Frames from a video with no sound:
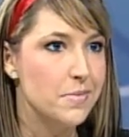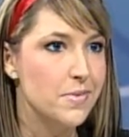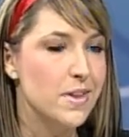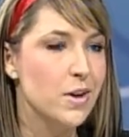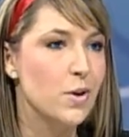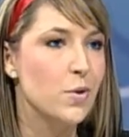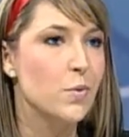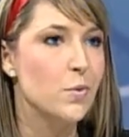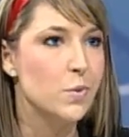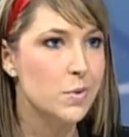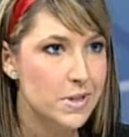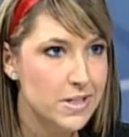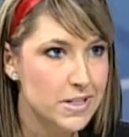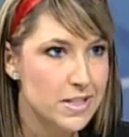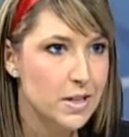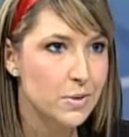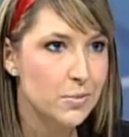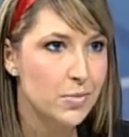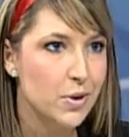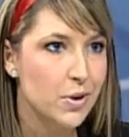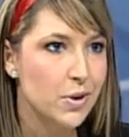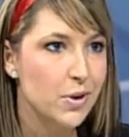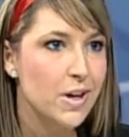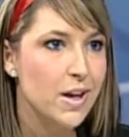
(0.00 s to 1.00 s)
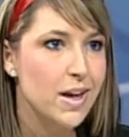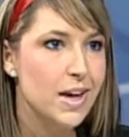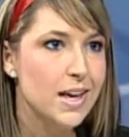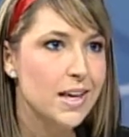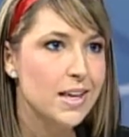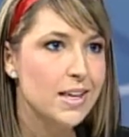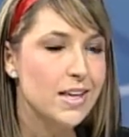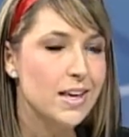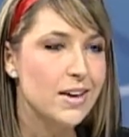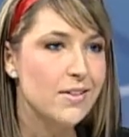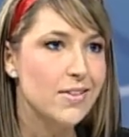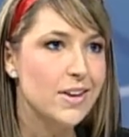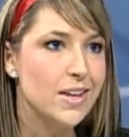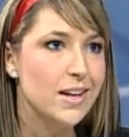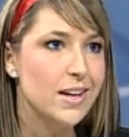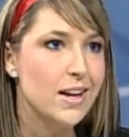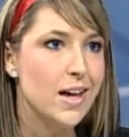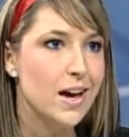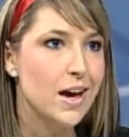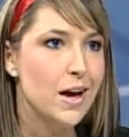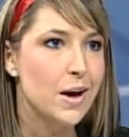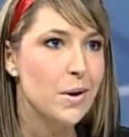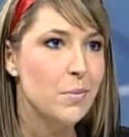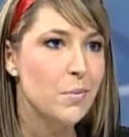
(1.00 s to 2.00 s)
they're reasonable given
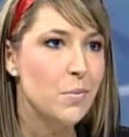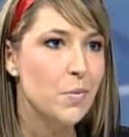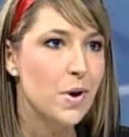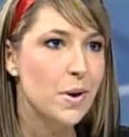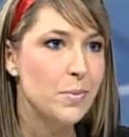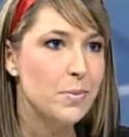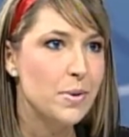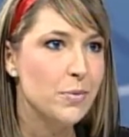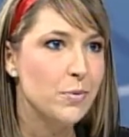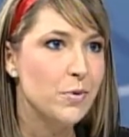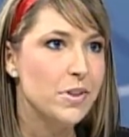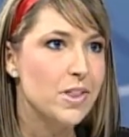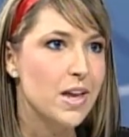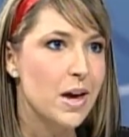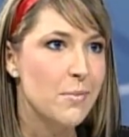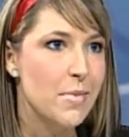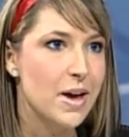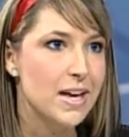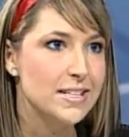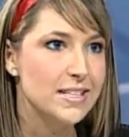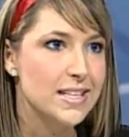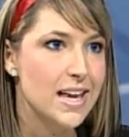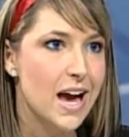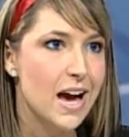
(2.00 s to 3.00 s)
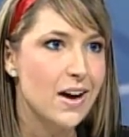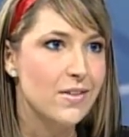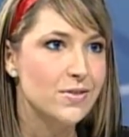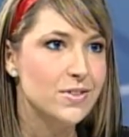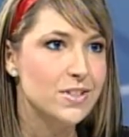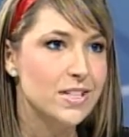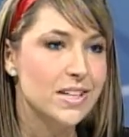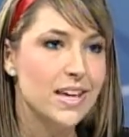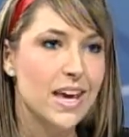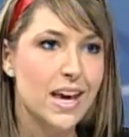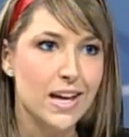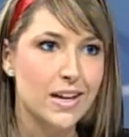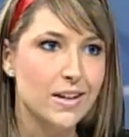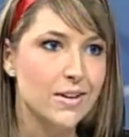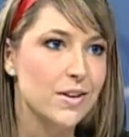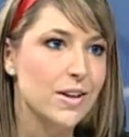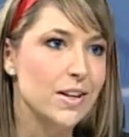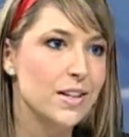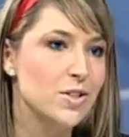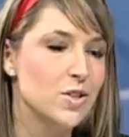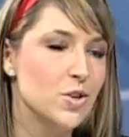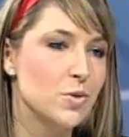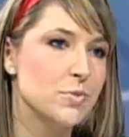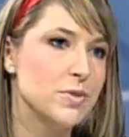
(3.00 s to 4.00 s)
what people with MS have to gain
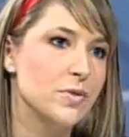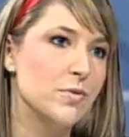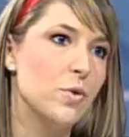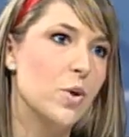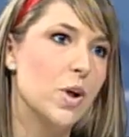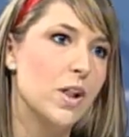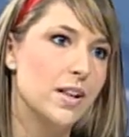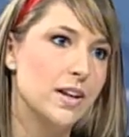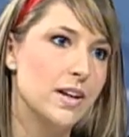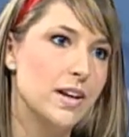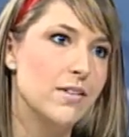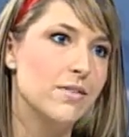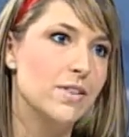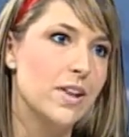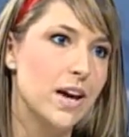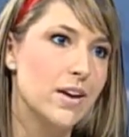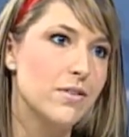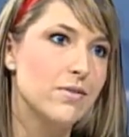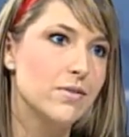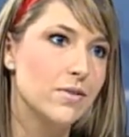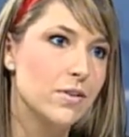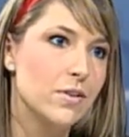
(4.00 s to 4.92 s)
in terms of quality of life.